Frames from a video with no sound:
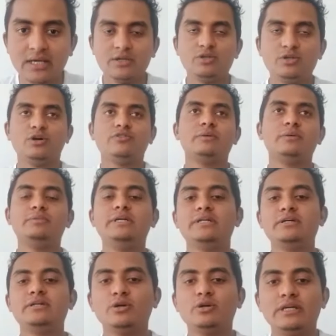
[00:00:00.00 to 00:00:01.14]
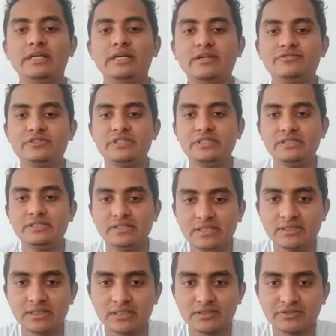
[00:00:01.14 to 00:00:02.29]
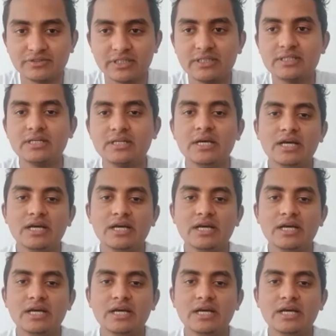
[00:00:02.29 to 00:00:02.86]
you have completed your AFCC certificate.